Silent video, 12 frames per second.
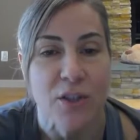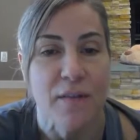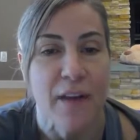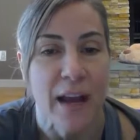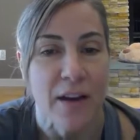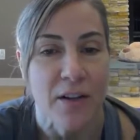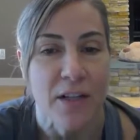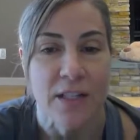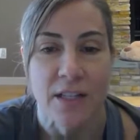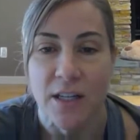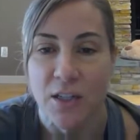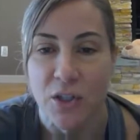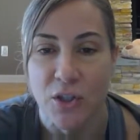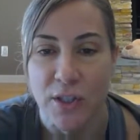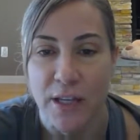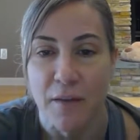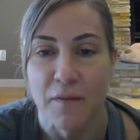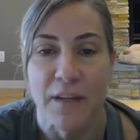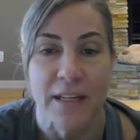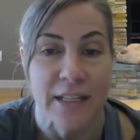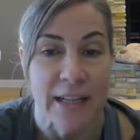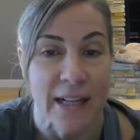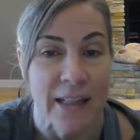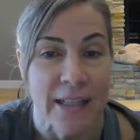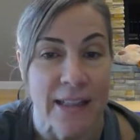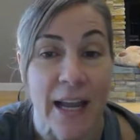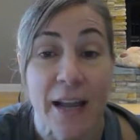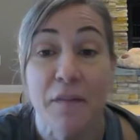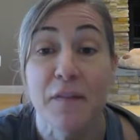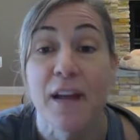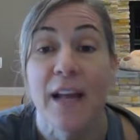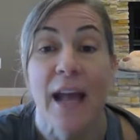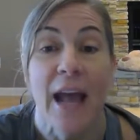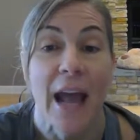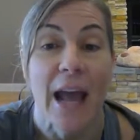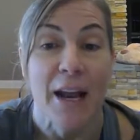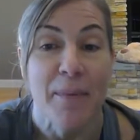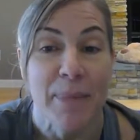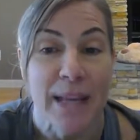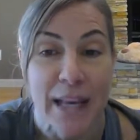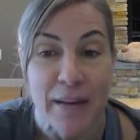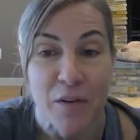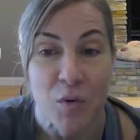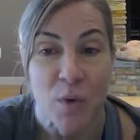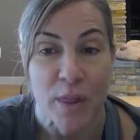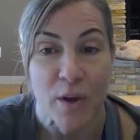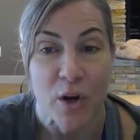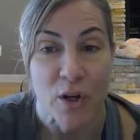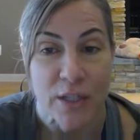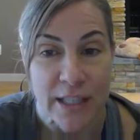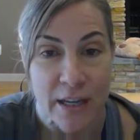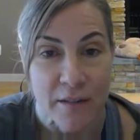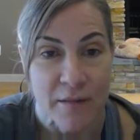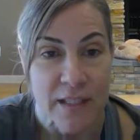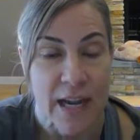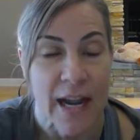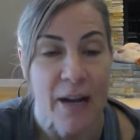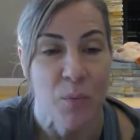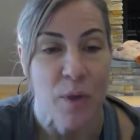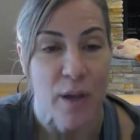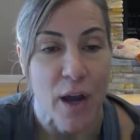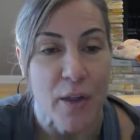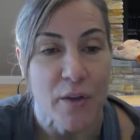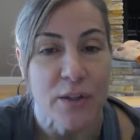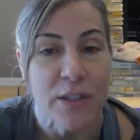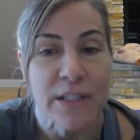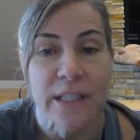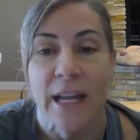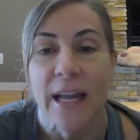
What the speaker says: of how to conduct yourself in daily life and behavior with ourselves and with others.